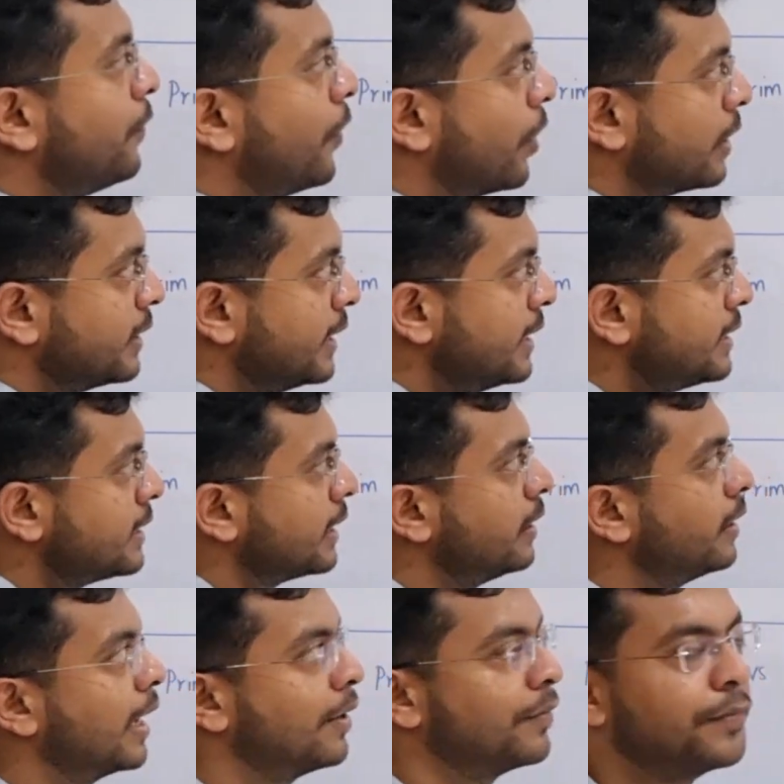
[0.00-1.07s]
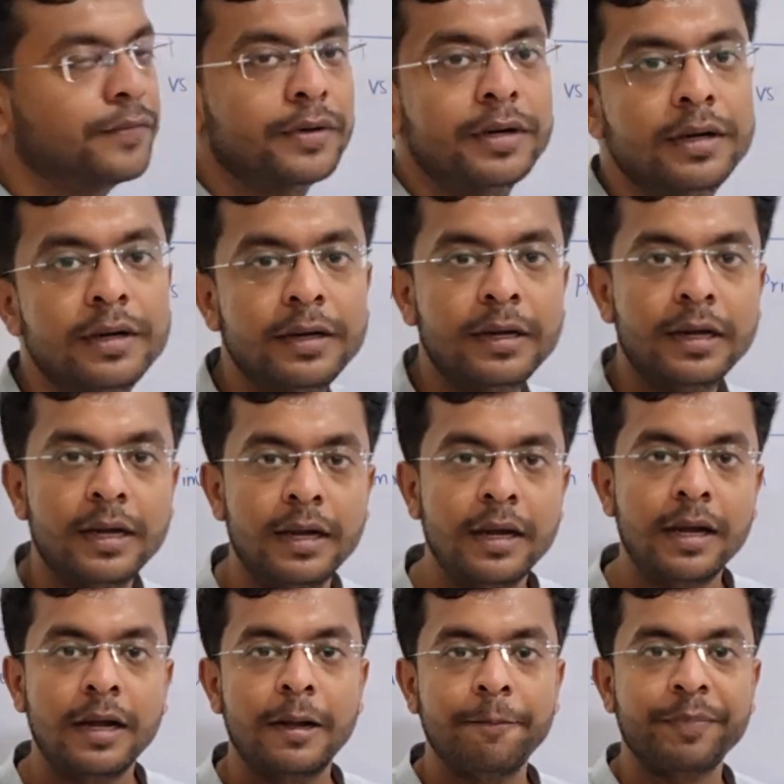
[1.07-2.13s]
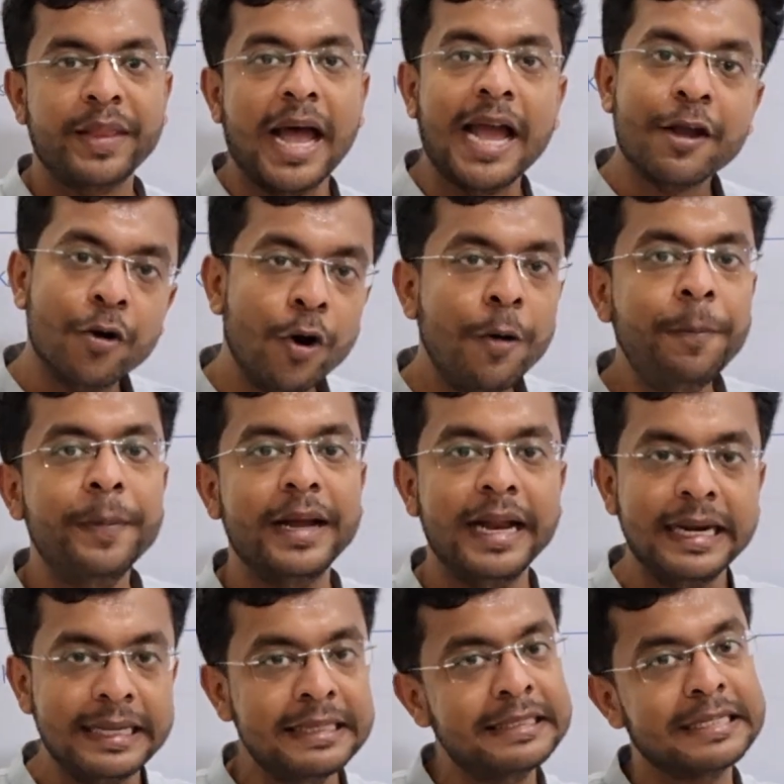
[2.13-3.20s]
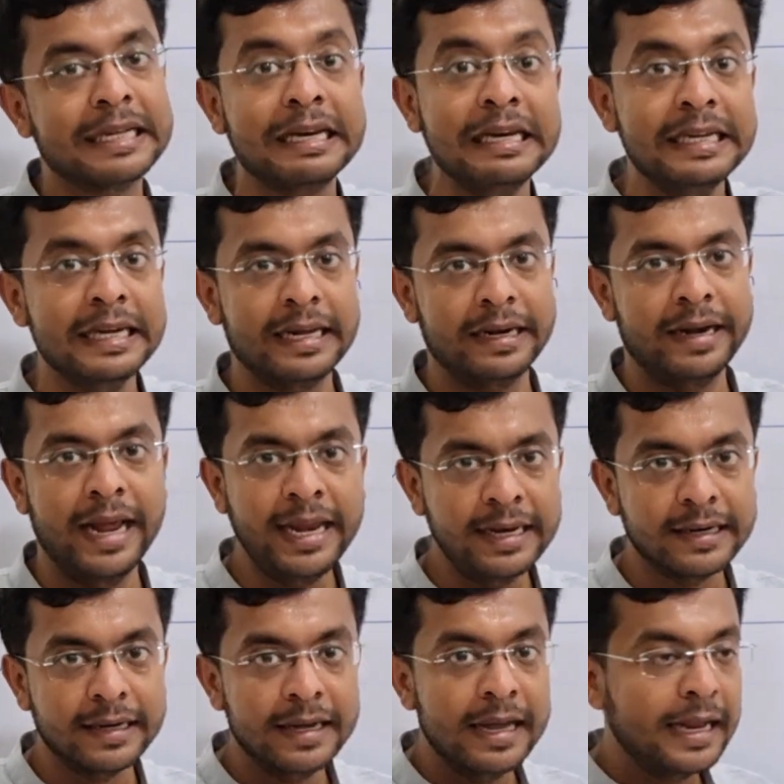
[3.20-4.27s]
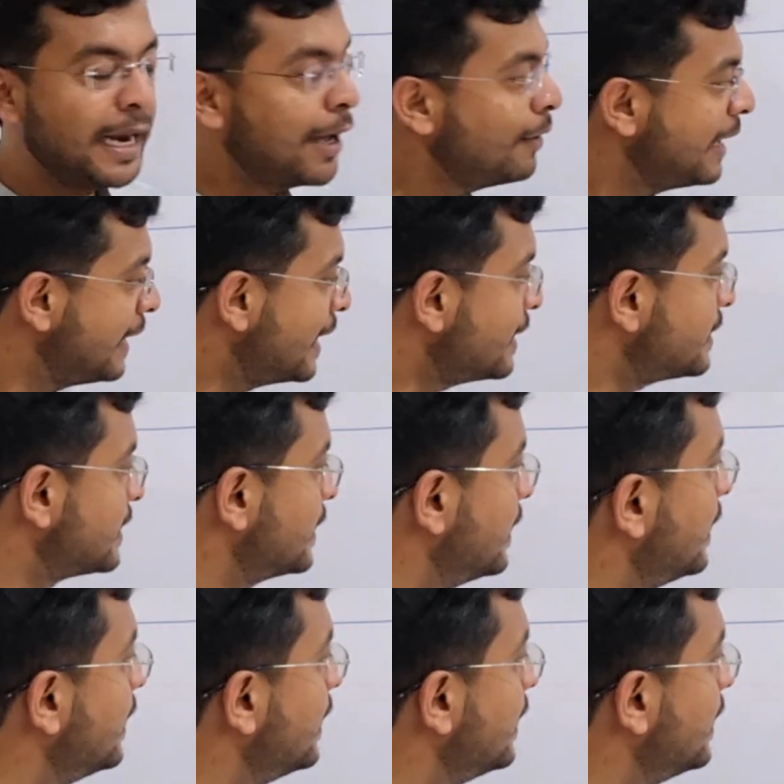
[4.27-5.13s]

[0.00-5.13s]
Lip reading: for this graph. I hope it is clear, right? Now let us